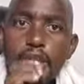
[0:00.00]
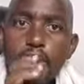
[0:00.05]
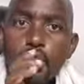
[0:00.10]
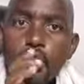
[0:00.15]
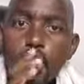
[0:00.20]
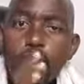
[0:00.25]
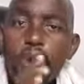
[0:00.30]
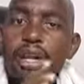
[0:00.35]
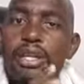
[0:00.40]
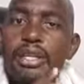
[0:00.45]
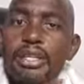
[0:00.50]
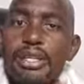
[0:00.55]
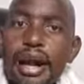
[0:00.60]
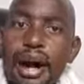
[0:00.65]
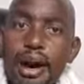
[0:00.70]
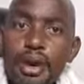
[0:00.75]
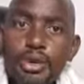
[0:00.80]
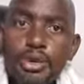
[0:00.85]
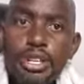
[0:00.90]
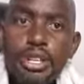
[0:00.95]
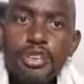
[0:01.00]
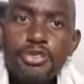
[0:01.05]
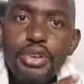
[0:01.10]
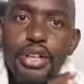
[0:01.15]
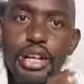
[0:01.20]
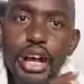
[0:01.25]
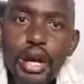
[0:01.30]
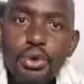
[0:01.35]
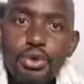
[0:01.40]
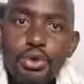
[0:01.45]
going down
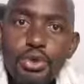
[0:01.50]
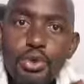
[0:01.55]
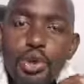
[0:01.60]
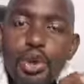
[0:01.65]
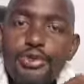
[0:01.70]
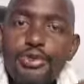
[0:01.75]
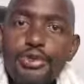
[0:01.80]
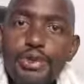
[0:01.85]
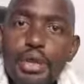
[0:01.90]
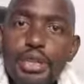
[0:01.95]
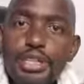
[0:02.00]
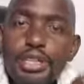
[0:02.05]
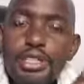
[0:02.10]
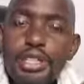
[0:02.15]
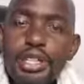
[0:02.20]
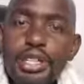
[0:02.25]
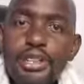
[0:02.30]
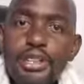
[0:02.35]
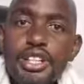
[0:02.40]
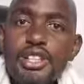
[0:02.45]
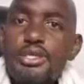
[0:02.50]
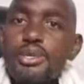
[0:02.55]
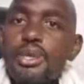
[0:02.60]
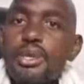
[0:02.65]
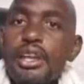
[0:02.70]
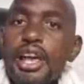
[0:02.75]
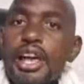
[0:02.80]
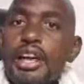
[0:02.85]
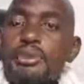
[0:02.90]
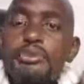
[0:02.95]
even up to your fourth
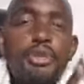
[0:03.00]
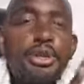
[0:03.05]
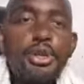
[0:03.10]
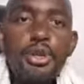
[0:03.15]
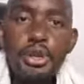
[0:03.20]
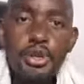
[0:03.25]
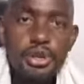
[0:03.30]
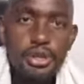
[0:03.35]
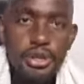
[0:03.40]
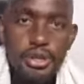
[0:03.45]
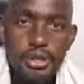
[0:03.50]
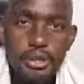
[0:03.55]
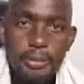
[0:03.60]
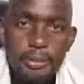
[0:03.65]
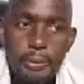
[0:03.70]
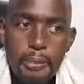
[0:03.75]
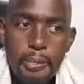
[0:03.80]
generation and beyond.